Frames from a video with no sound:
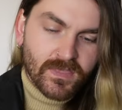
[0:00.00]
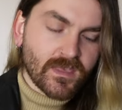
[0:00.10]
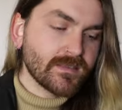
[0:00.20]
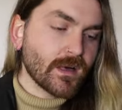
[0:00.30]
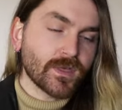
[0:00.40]

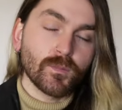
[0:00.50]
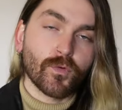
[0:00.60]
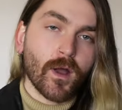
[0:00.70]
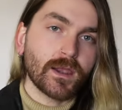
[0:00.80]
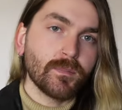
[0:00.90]
There's nothing
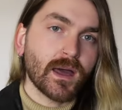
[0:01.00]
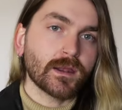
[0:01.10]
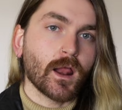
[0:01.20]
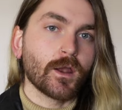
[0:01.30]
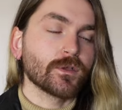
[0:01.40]
bright
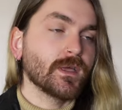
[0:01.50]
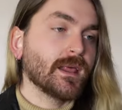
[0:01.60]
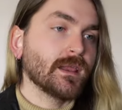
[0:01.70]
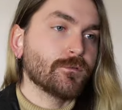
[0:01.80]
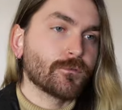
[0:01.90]
about it. I don't get
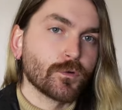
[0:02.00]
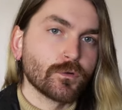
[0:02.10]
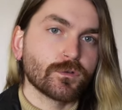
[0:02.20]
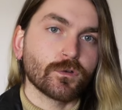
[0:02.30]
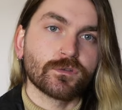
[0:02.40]
any
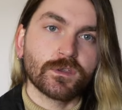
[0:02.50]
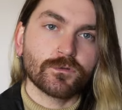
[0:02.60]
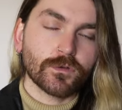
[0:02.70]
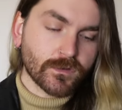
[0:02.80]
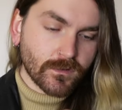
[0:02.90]
fruits or
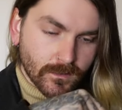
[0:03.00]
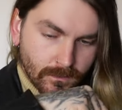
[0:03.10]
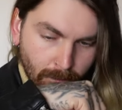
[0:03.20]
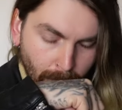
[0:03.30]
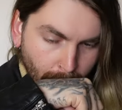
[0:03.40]

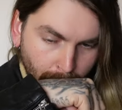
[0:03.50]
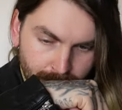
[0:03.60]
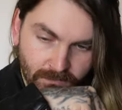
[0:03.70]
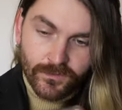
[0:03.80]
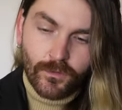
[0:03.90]
citruses.
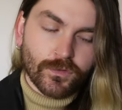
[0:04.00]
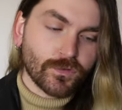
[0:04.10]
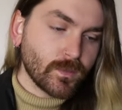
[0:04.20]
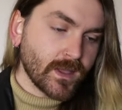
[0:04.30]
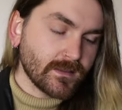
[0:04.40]
There's no
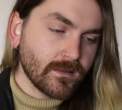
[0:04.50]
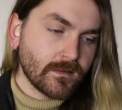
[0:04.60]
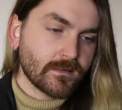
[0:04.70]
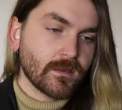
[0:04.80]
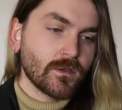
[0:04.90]

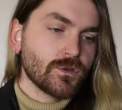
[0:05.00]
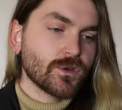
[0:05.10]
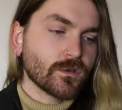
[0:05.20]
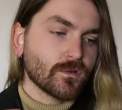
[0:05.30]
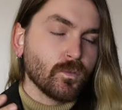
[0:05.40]
sweetness,
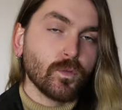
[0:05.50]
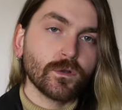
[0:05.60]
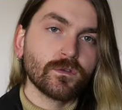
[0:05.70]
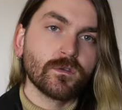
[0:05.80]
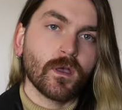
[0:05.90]
just
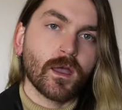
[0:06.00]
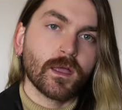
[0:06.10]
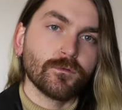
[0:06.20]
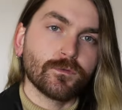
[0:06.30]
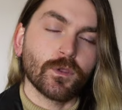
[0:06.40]
woods
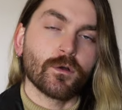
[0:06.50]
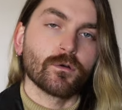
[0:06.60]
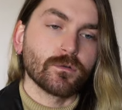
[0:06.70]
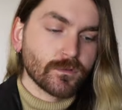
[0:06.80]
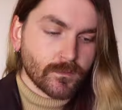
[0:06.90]
and
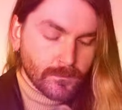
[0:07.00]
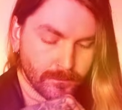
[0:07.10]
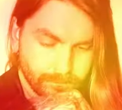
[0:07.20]
florals.